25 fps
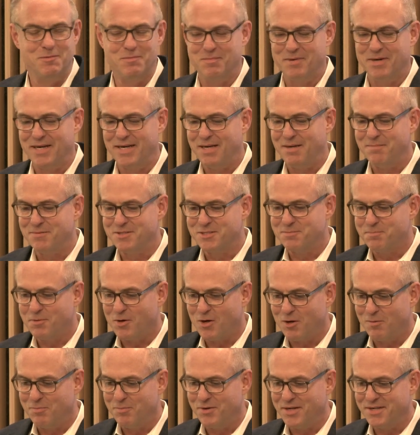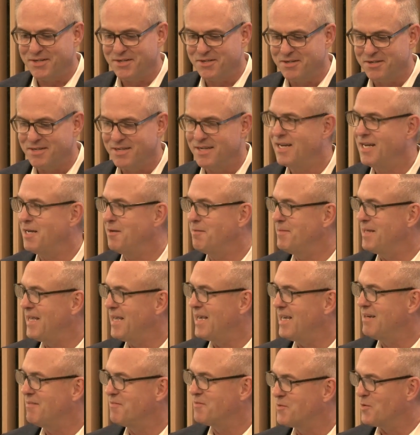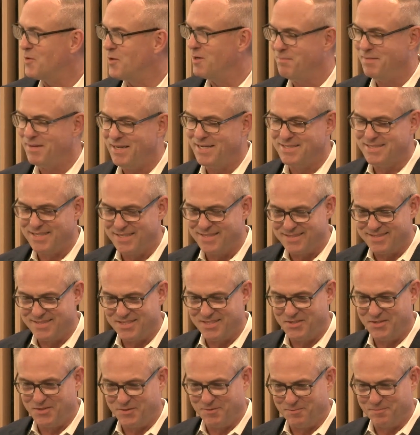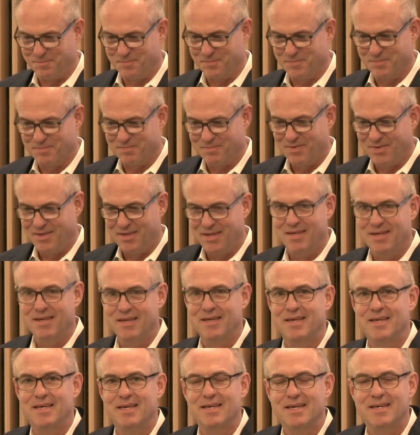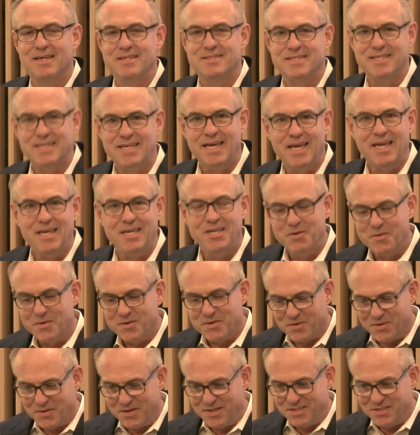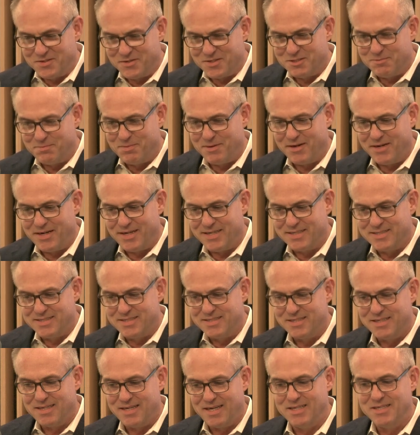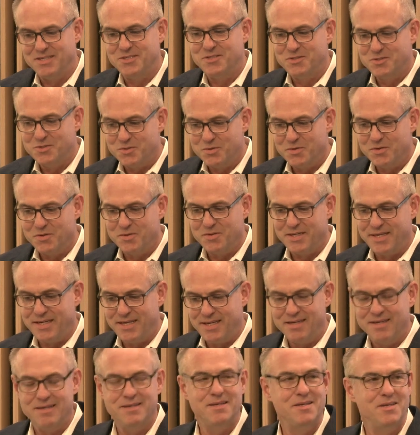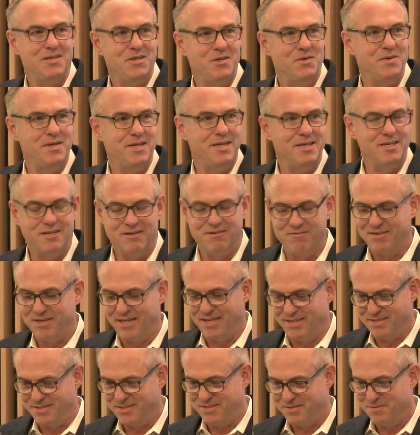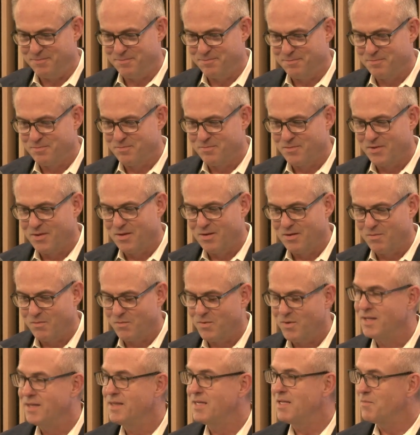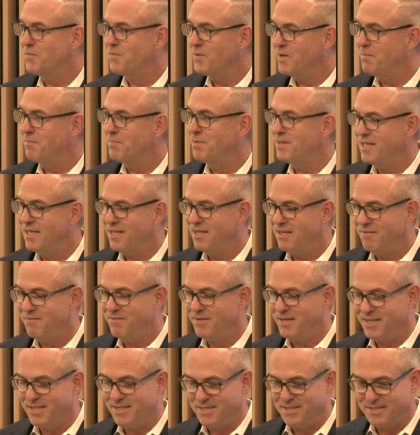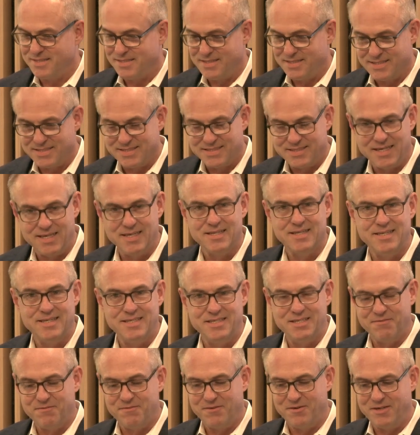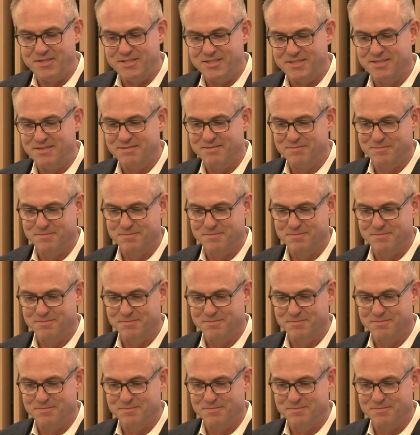My name is Paul Brigner, and I am the head of Coinbase Institute. Today, you are going to experience a truly unique event, one that we believe is distinctly different